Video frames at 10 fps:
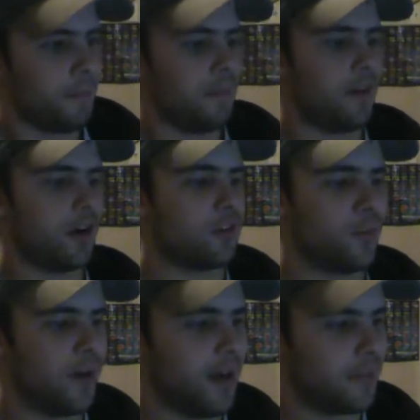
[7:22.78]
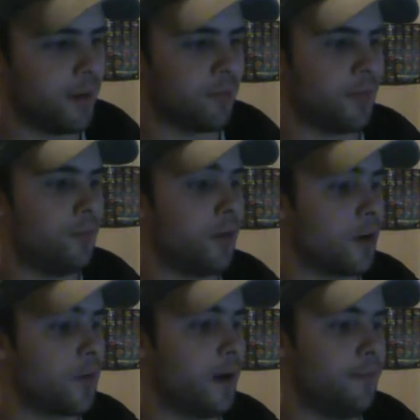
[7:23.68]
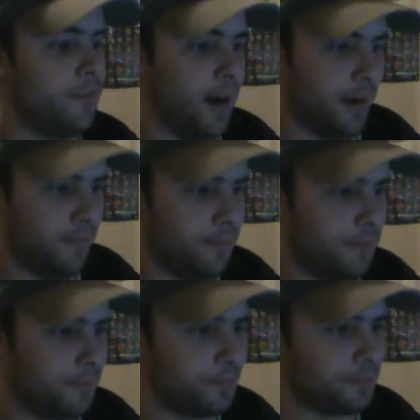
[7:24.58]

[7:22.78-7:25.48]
The next story we have comes from Far Cry 5.